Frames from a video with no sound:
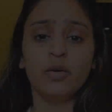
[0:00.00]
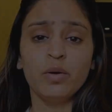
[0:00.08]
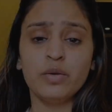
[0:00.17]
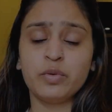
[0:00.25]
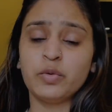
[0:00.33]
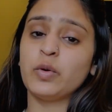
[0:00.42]

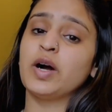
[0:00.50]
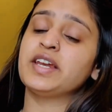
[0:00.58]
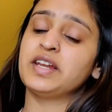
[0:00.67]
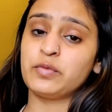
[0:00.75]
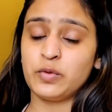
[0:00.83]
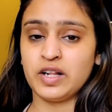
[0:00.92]
Hello
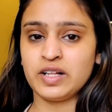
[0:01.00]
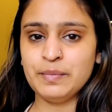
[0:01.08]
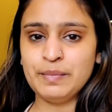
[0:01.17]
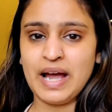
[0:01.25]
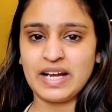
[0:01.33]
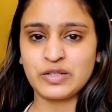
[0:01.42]
everyone and
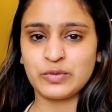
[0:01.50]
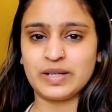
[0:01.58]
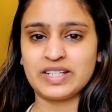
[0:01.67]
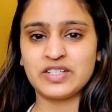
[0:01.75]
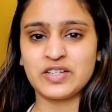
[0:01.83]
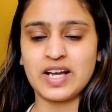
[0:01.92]
welcome back to
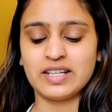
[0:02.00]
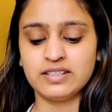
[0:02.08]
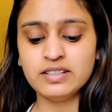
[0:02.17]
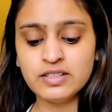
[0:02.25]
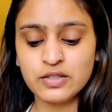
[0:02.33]
my channel.